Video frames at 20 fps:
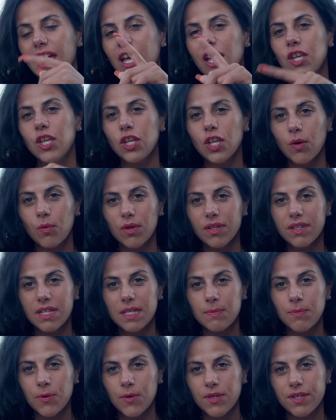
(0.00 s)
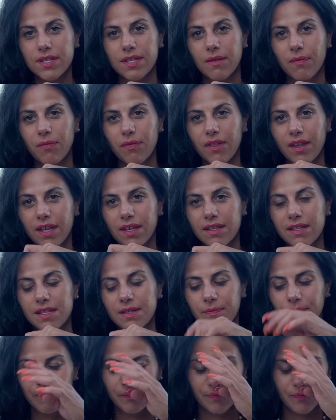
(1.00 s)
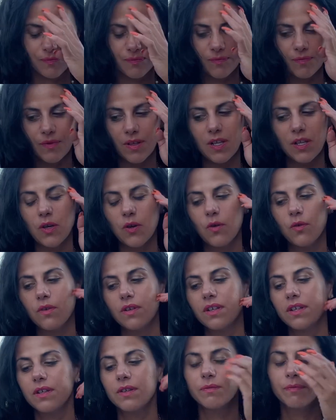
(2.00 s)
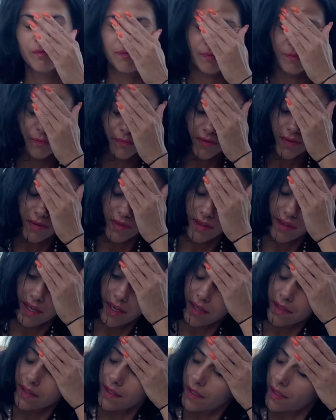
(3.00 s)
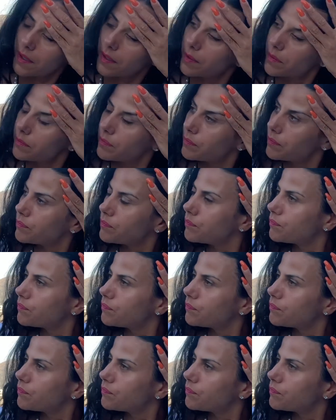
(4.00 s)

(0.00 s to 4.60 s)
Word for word: you know what this person thinks, Leo? That um,